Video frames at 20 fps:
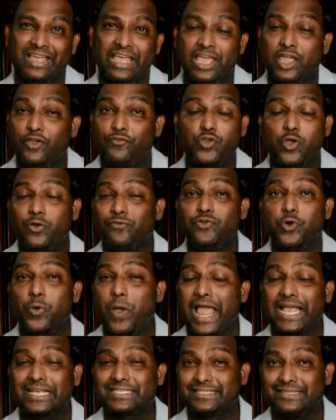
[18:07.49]
If you have no
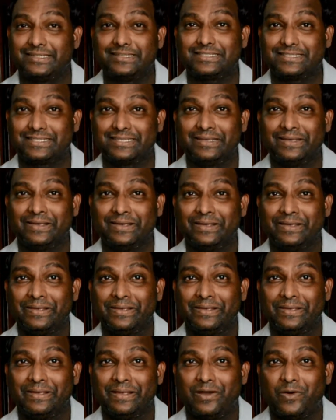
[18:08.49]
access,
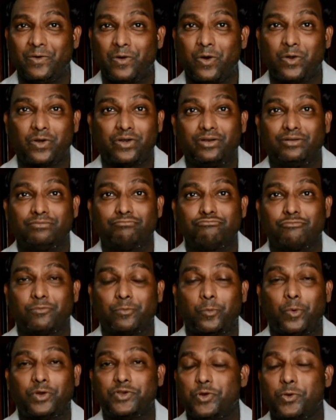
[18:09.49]
or
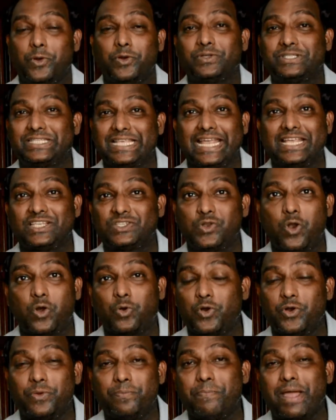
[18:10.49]
what you're going to say is not
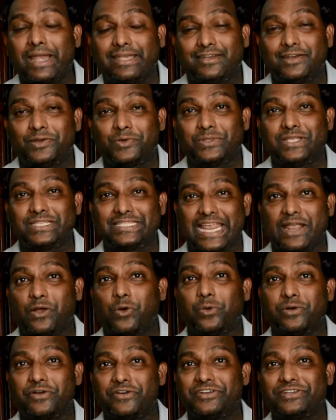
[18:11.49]
going to matter to the
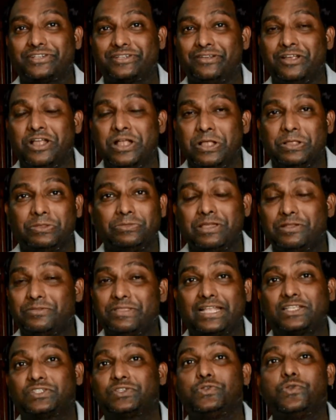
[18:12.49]
stakeholders, then
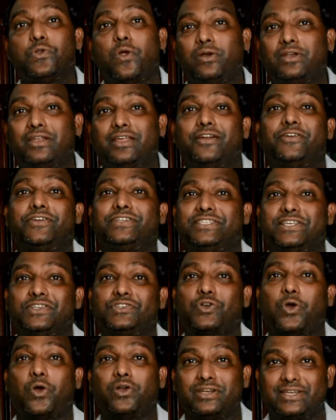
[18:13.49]
that's not a
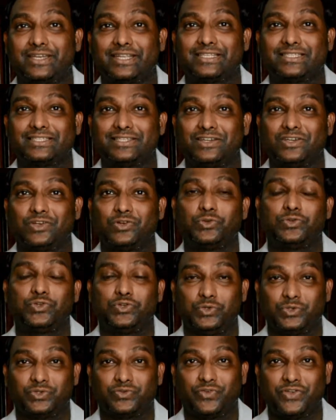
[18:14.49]
research context to
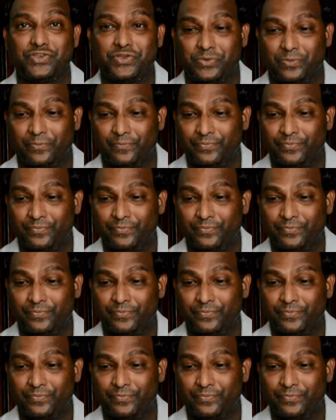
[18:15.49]
choose for you.